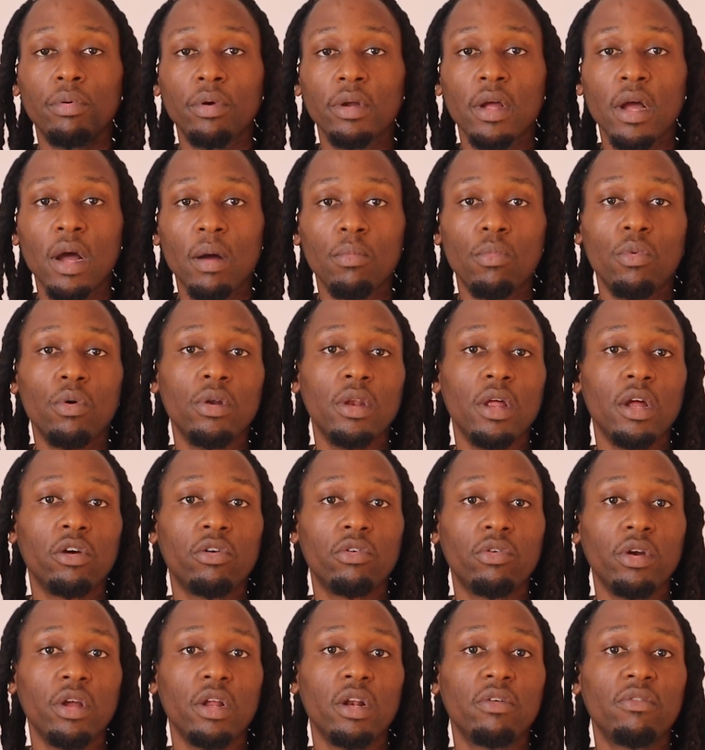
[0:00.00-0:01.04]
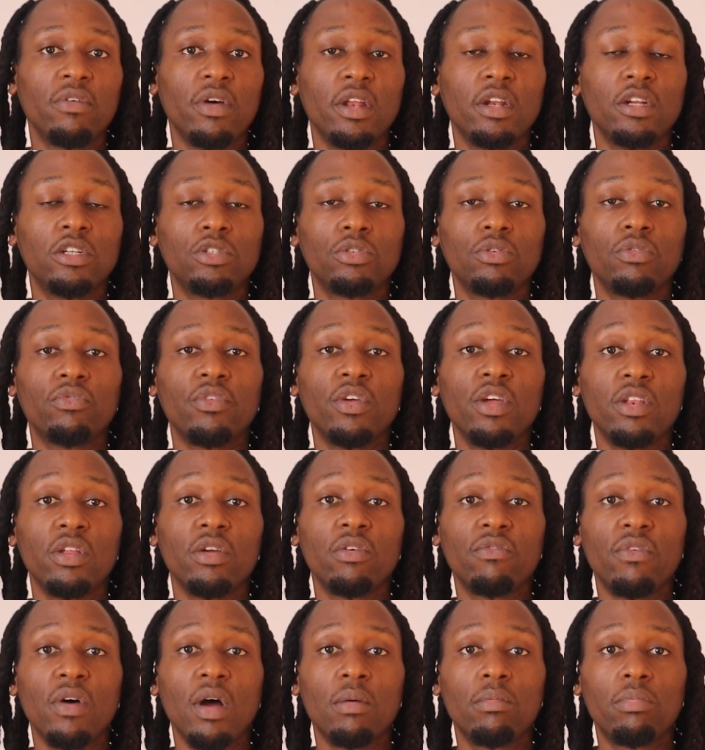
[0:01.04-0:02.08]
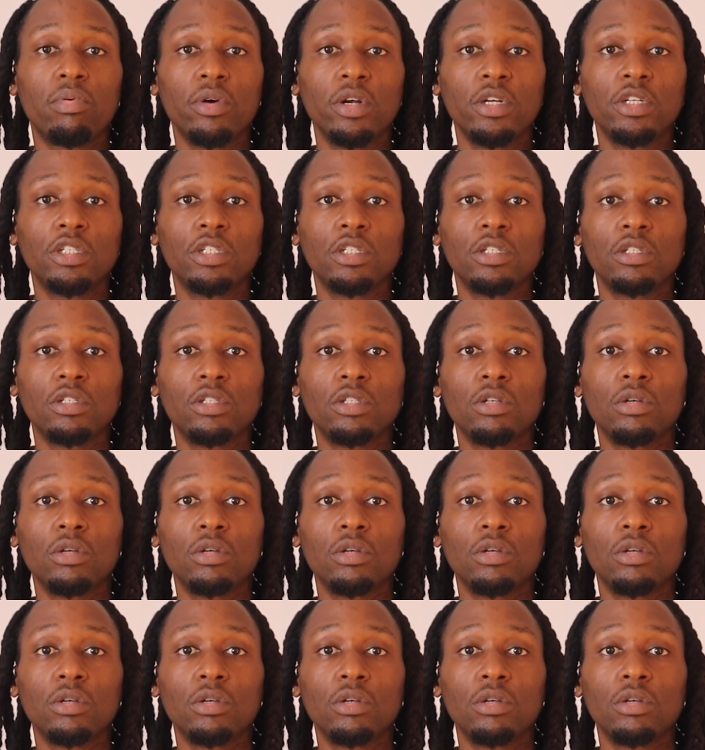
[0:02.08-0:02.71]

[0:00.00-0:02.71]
bring out more of that creative energy within your vibration.